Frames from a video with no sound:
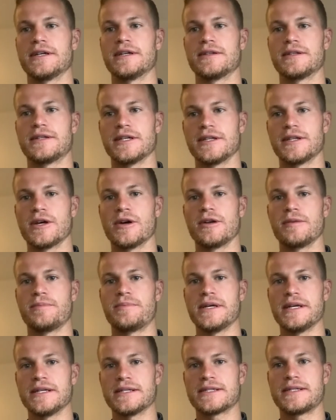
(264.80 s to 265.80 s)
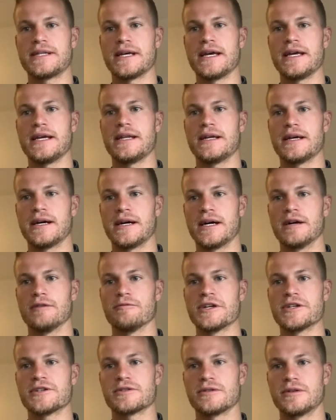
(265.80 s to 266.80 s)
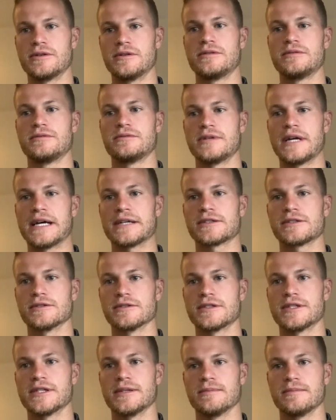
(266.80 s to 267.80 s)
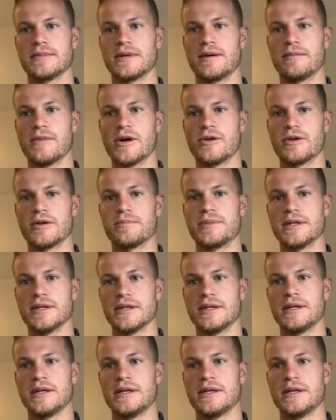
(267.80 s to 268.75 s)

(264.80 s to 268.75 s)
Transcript: the ODP, state, regional, national team, ODP.